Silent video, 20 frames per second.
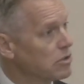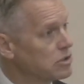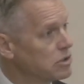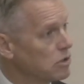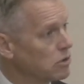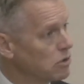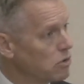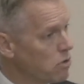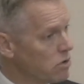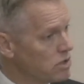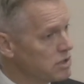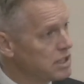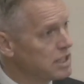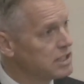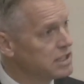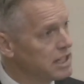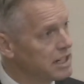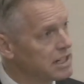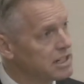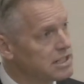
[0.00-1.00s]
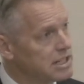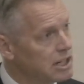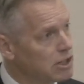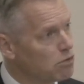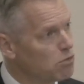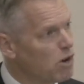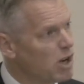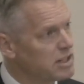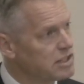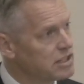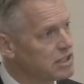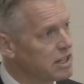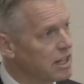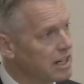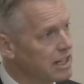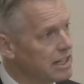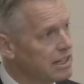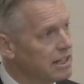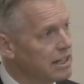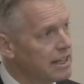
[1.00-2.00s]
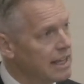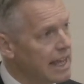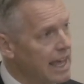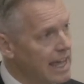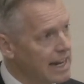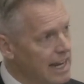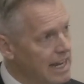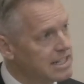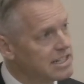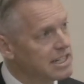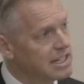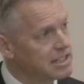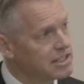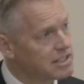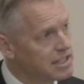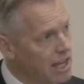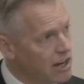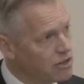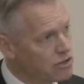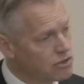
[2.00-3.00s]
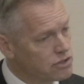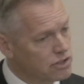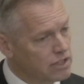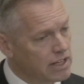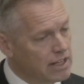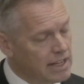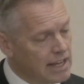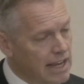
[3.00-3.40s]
So Cortices did a tier one study at 18 centers,